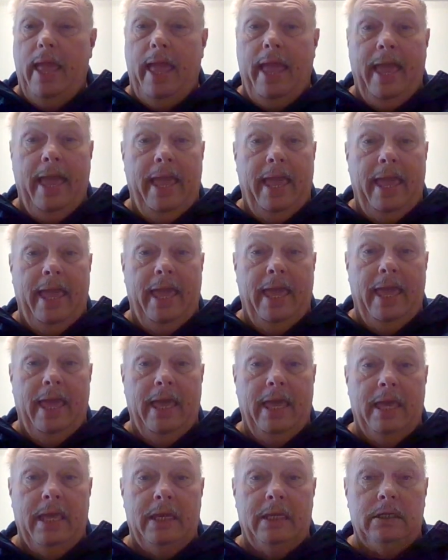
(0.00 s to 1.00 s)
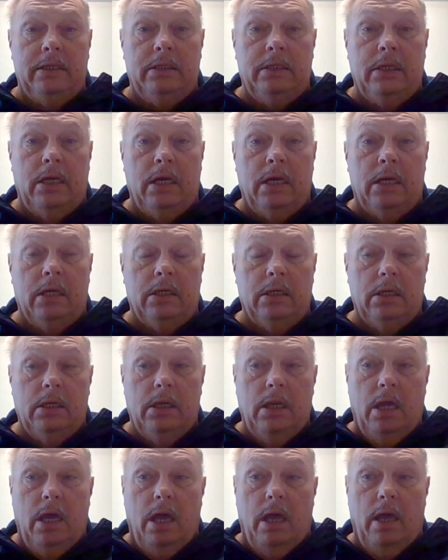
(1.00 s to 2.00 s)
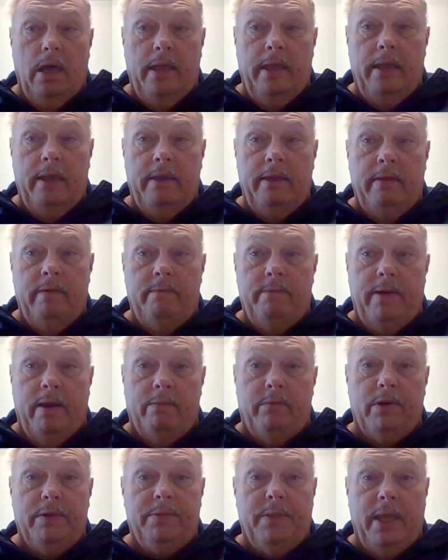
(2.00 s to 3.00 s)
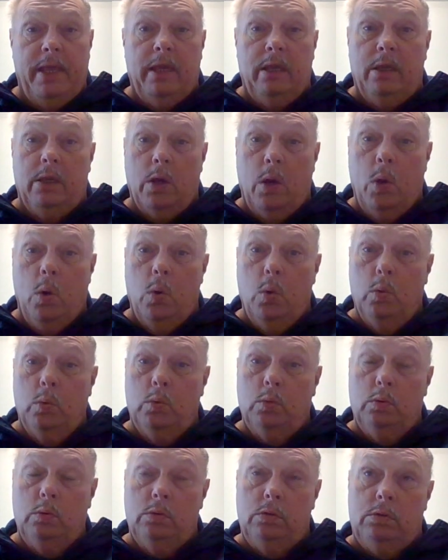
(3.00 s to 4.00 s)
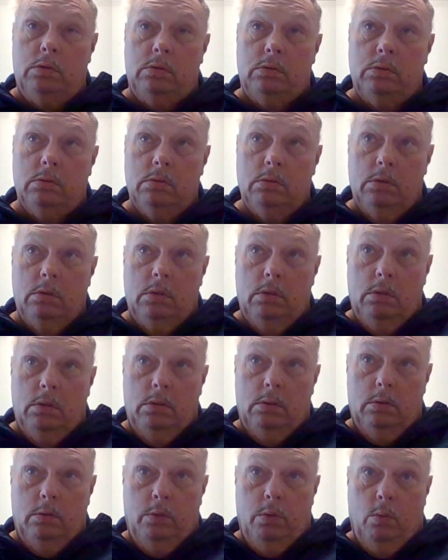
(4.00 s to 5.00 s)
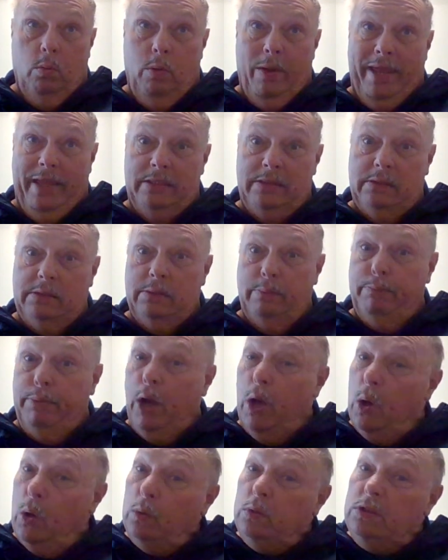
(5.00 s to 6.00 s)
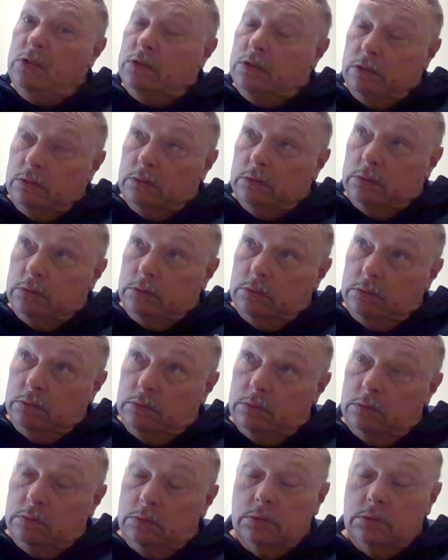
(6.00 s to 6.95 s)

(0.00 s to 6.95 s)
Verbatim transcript: And uh, if everything goes the way it's supposed to,